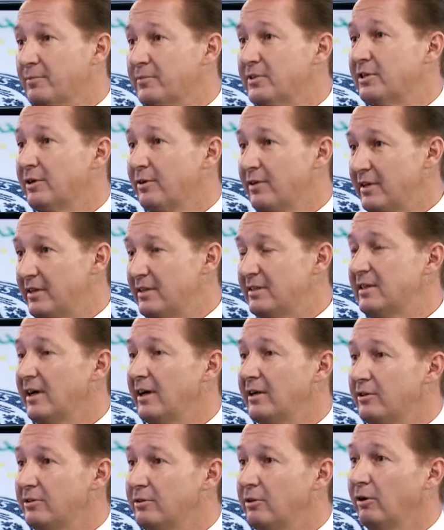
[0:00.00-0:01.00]
So they
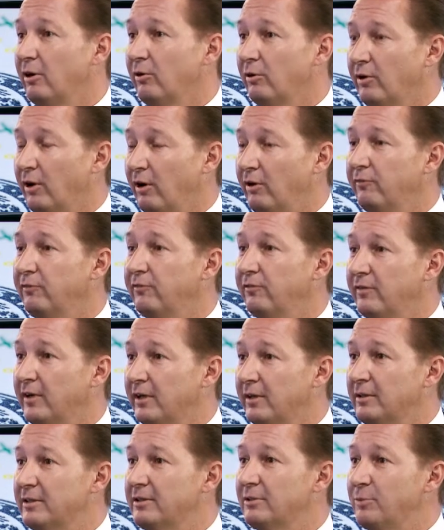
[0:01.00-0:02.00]
decided to hold off,
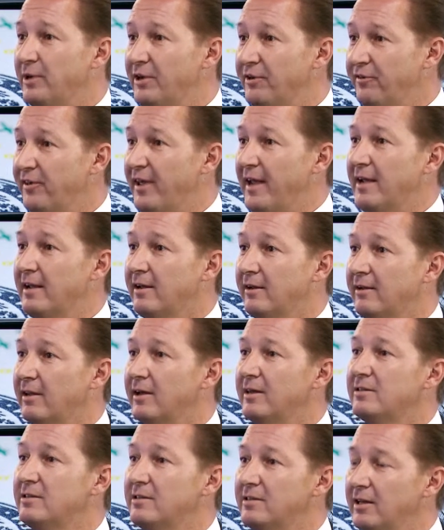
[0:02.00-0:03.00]
and we think
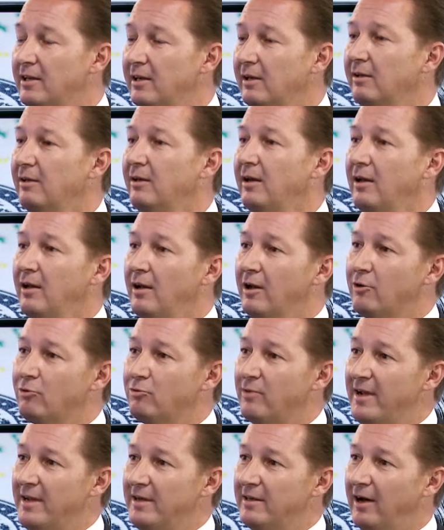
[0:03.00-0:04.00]
there is still a
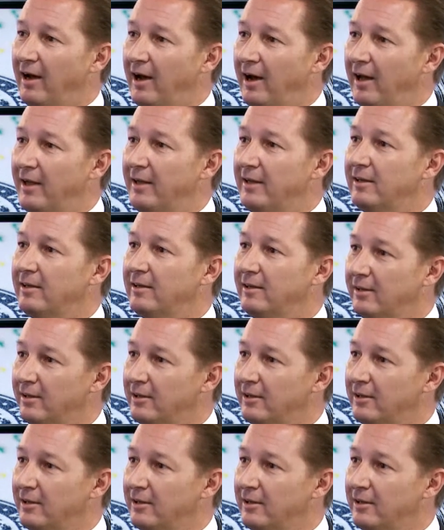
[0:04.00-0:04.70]
rate hike